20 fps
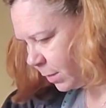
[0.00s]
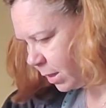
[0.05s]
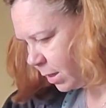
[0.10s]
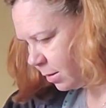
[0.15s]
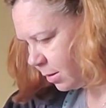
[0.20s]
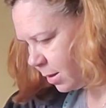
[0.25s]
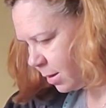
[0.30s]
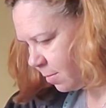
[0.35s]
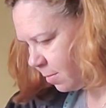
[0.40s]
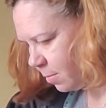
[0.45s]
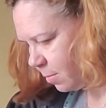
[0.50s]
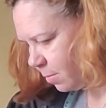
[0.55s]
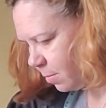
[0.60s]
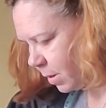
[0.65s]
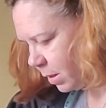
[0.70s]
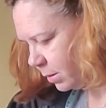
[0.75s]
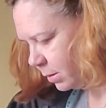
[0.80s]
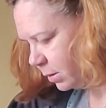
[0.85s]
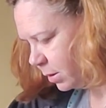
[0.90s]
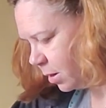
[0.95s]
And that
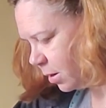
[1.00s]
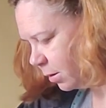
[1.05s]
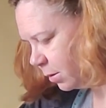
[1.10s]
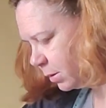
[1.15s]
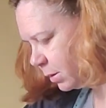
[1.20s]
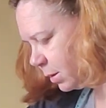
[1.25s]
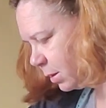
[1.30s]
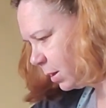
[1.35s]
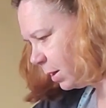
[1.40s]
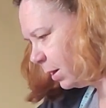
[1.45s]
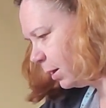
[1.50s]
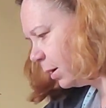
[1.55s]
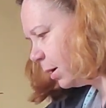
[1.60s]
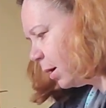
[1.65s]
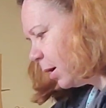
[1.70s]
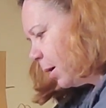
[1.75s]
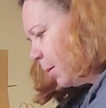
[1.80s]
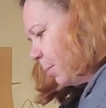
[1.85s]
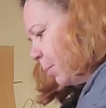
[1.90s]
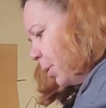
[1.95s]
my socks line
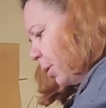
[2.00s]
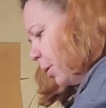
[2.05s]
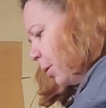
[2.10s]
up